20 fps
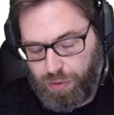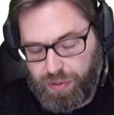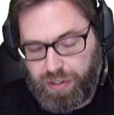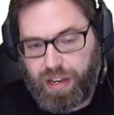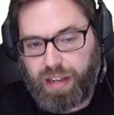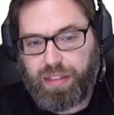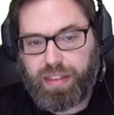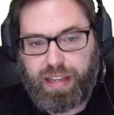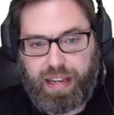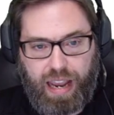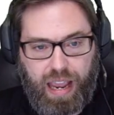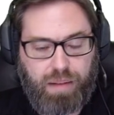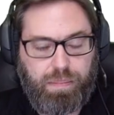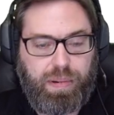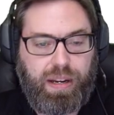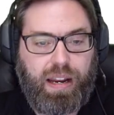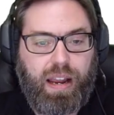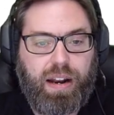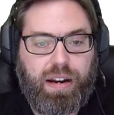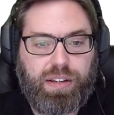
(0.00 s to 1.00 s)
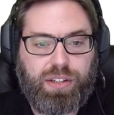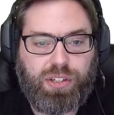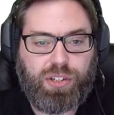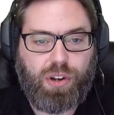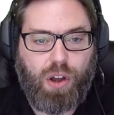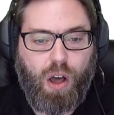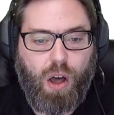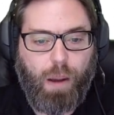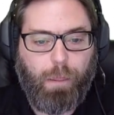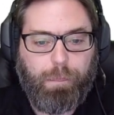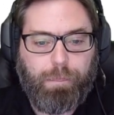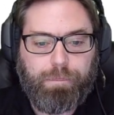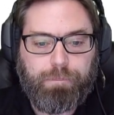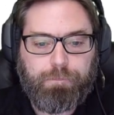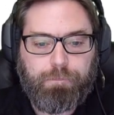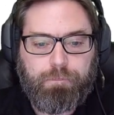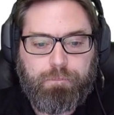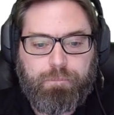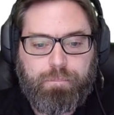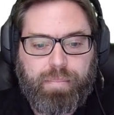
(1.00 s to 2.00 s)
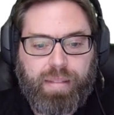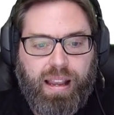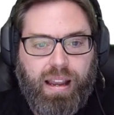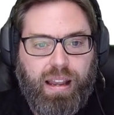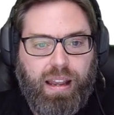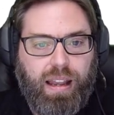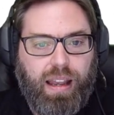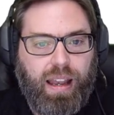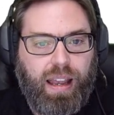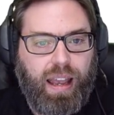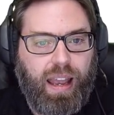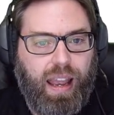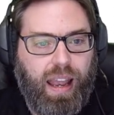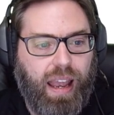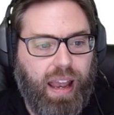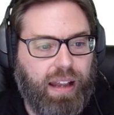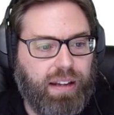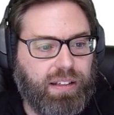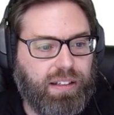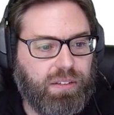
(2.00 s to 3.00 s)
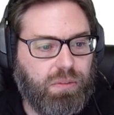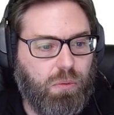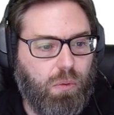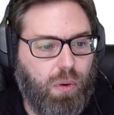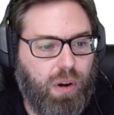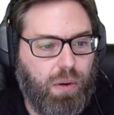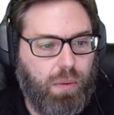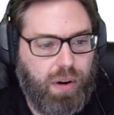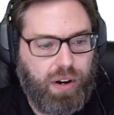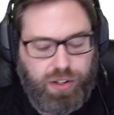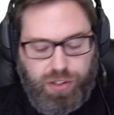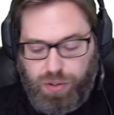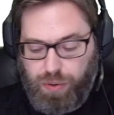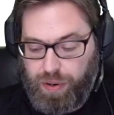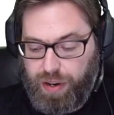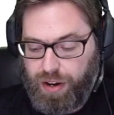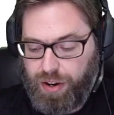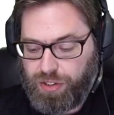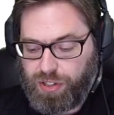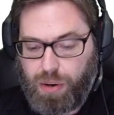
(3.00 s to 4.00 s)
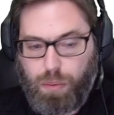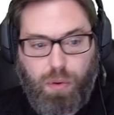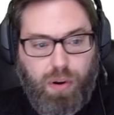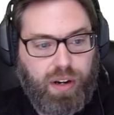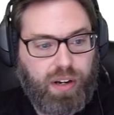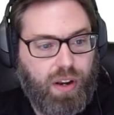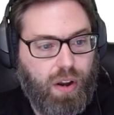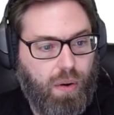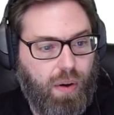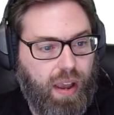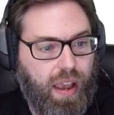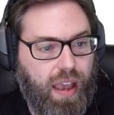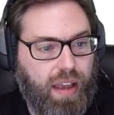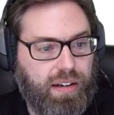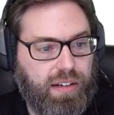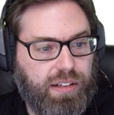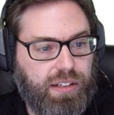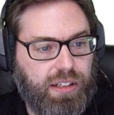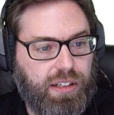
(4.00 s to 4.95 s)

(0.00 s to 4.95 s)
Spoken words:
did the npm install. And what I want to do here is I want to go ahead and